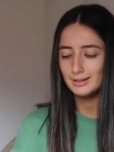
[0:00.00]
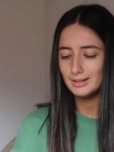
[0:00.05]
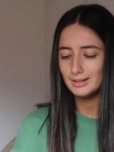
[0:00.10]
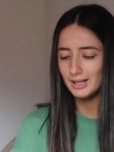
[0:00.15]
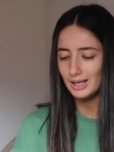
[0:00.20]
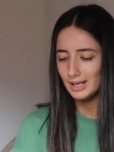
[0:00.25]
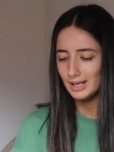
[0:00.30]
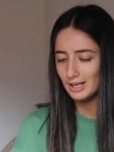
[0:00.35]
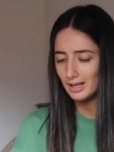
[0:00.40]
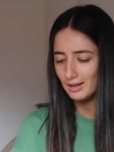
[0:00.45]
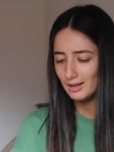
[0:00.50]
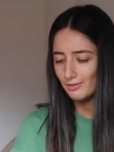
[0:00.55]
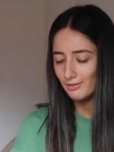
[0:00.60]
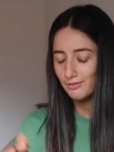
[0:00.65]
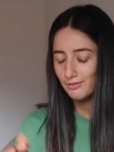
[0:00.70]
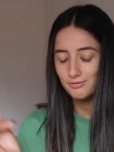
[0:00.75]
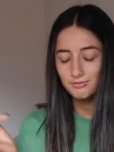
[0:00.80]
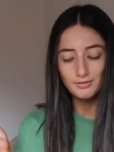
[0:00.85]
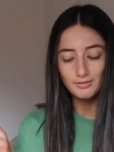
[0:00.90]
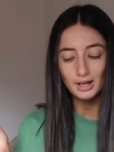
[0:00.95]
tee.
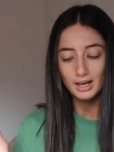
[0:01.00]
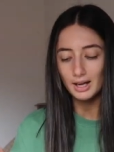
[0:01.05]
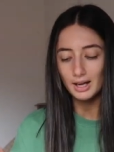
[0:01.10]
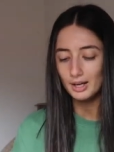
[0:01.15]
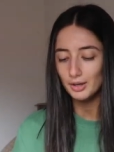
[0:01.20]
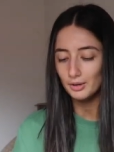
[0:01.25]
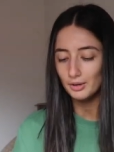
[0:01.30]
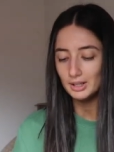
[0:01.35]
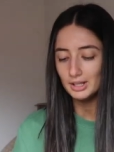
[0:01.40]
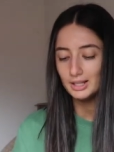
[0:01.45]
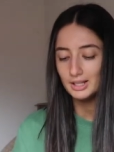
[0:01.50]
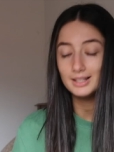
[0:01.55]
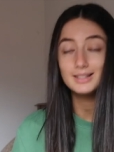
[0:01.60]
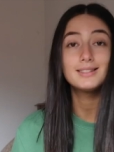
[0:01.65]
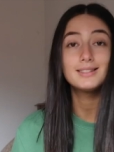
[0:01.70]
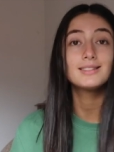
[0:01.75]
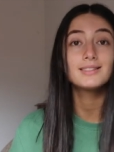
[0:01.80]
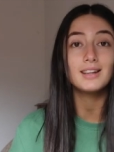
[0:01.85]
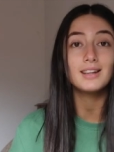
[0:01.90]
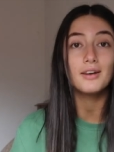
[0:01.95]
I already
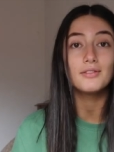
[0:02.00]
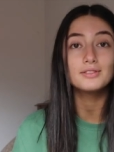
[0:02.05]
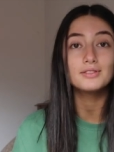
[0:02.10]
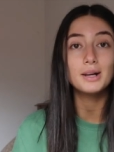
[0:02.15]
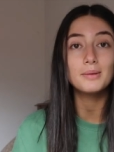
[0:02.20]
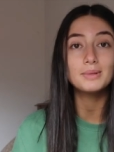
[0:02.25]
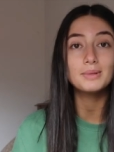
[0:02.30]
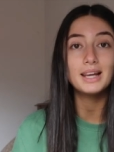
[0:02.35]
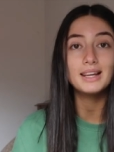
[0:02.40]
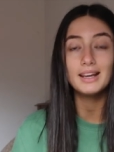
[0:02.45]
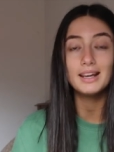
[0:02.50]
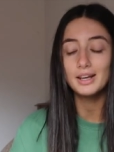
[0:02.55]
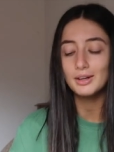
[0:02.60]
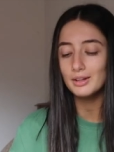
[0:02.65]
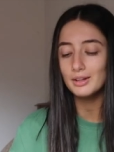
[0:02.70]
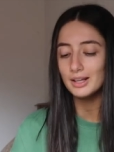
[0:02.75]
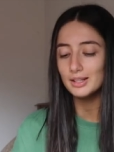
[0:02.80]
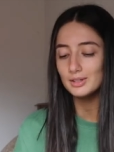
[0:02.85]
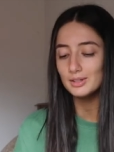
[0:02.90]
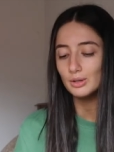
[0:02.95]
stuffed up that
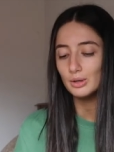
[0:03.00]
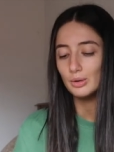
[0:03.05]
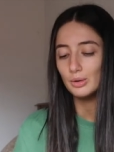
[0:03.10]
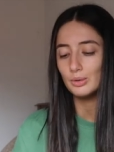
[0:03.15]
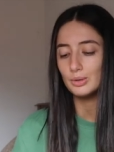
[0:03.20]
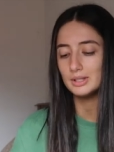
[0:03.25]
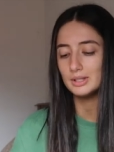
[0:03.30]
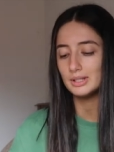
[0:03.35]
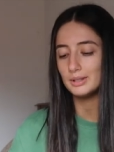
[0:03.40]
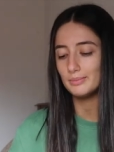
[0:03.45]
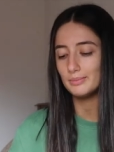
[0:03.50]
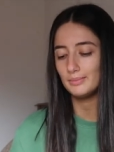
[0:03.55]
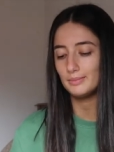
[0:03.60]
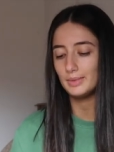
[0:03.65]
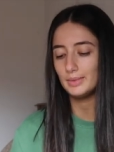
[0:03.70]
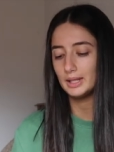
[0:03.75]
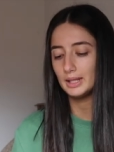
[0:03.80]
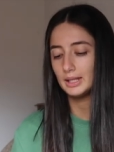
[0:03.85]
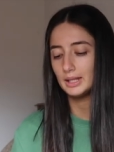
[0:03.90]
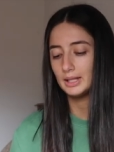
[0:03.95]
nail. That's awesome.
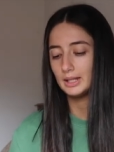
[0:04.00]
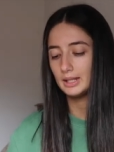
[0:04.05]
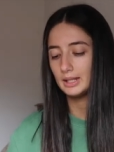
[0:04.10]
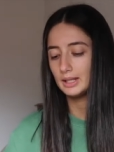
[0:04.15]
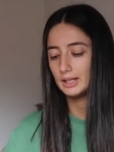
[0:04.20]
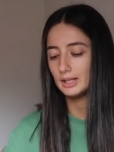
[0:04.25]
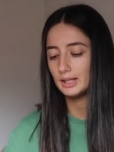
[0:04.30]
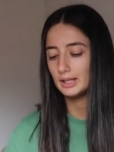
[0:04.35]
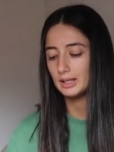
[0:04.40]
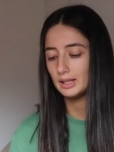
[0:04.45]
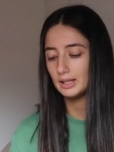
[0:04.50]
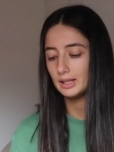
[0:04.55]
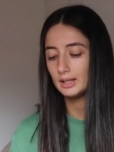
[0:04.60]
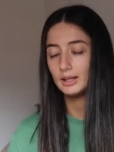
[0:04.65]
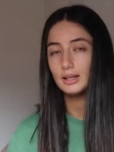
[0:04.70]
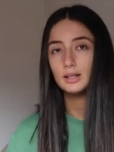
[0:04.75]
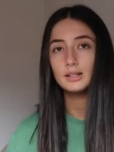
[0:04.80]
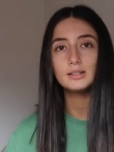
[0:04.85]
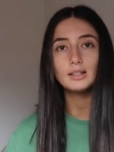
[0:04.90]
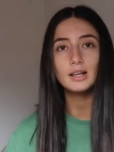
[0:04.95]

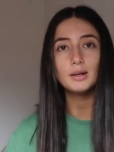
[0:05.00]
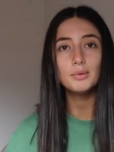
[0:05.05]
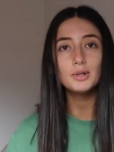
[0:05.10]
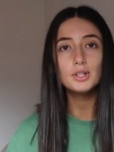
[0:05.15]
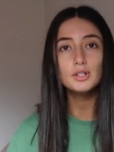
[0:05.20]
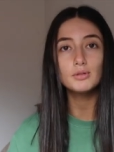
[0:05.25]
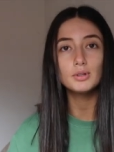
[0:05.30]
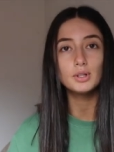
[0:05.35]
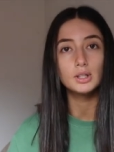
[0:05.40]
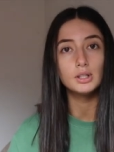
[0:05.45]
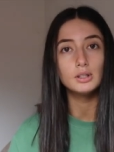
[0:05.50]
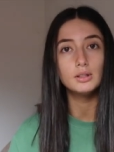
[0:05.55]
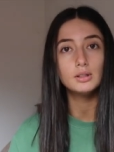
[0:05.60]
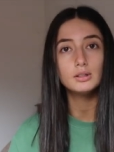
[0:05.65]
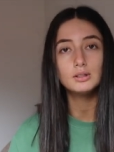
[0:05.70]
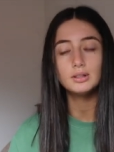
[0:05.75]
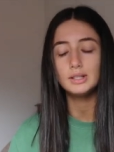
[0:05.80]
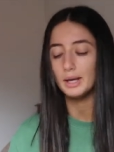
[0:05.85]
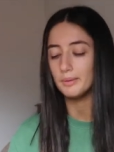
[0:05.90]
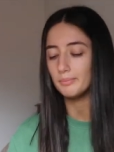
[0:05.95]
Did I press
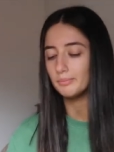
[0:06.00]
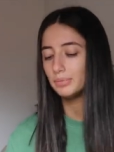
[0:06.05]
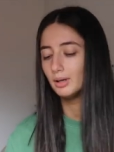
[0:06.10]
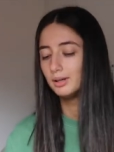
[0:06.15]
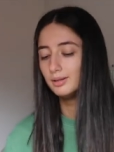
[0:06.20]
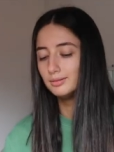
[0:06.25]
record? Yep.